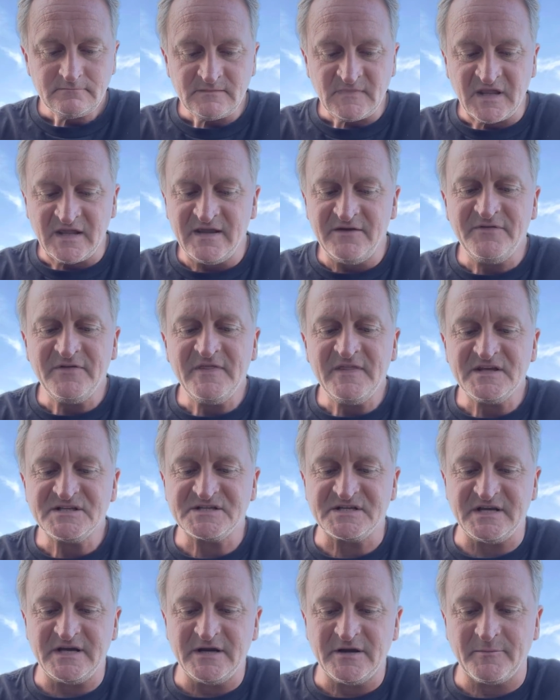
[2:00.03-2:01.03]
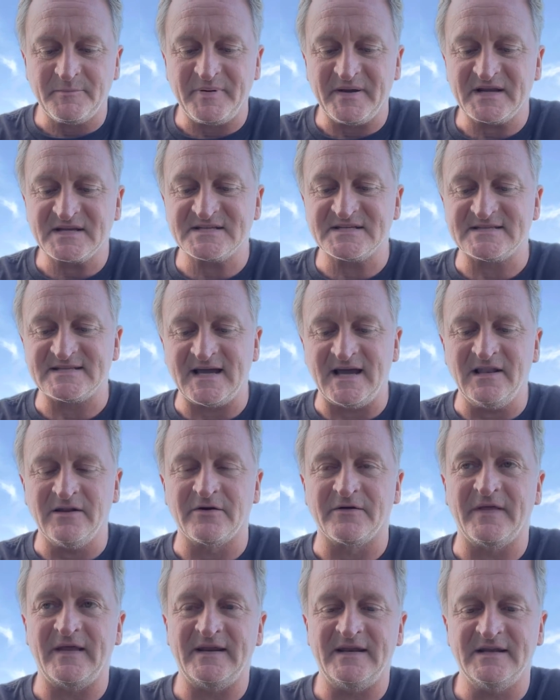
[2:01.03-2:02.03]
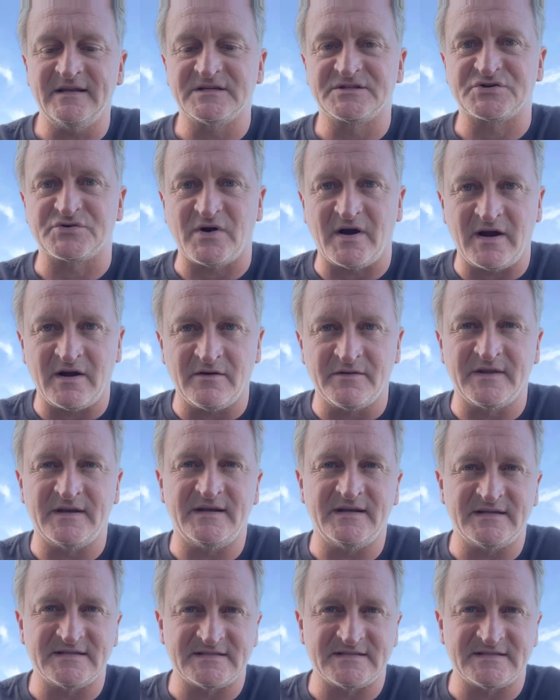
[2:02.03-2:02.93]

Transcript: even this year, picked Stellar. They did a trial, they did a